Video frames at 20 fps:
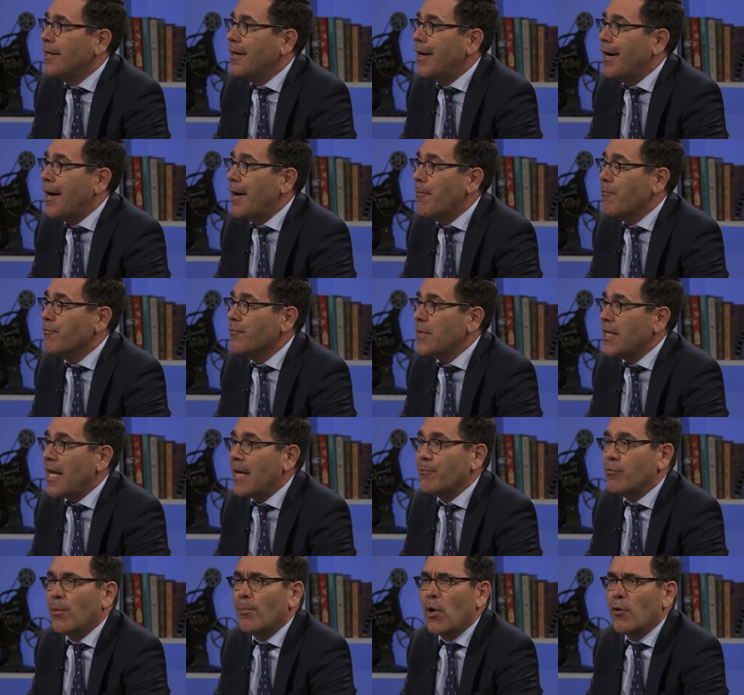um,
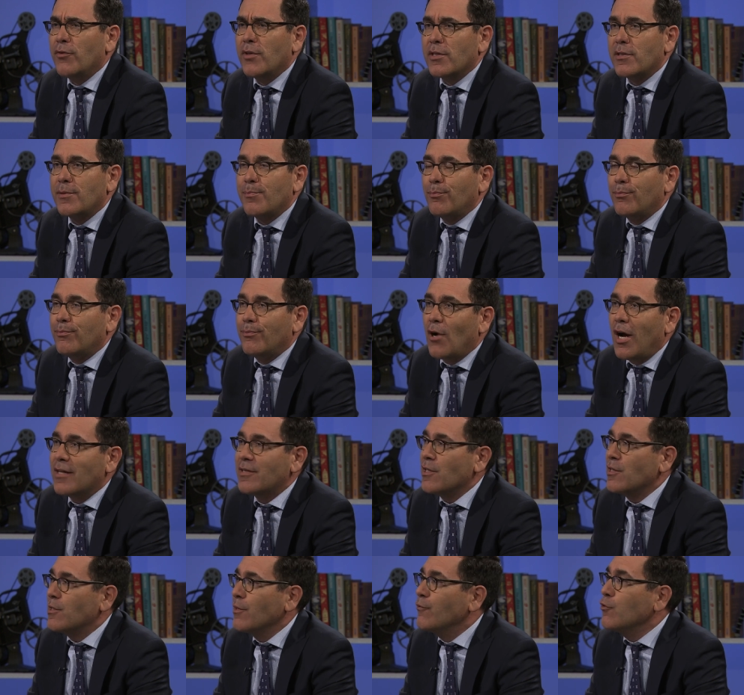and promote this
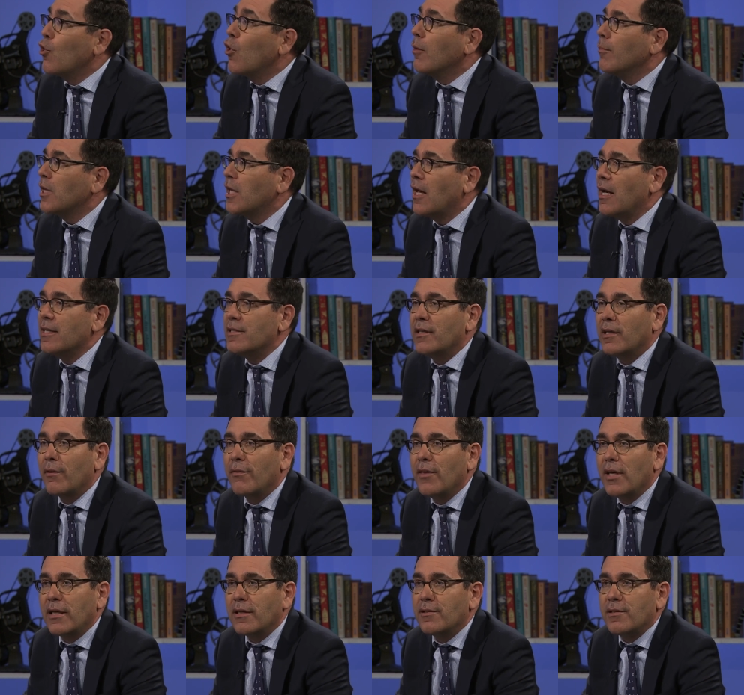process of
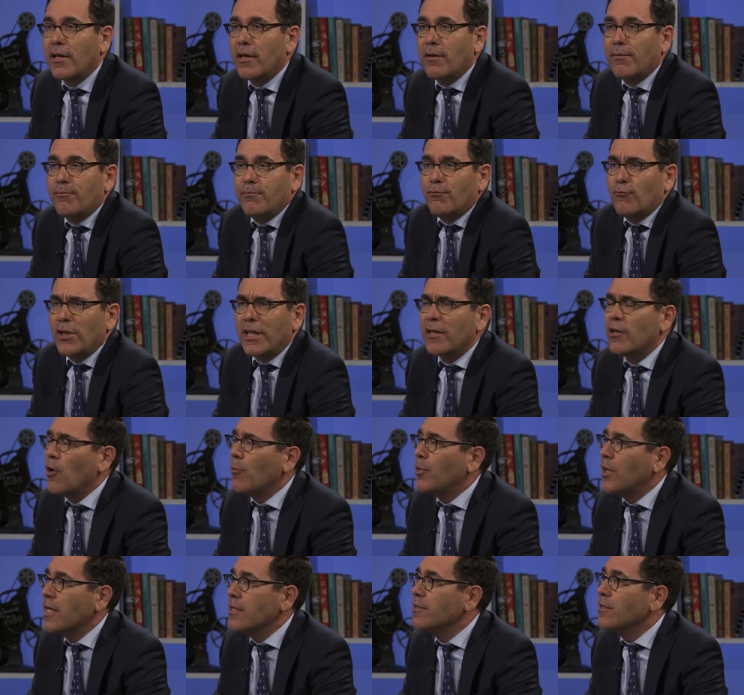normalizing things that are really no
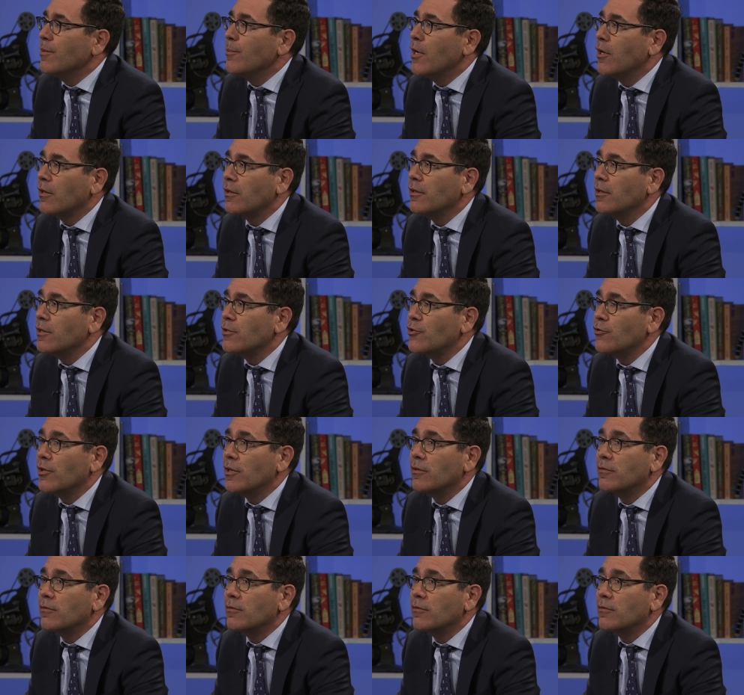place in American history.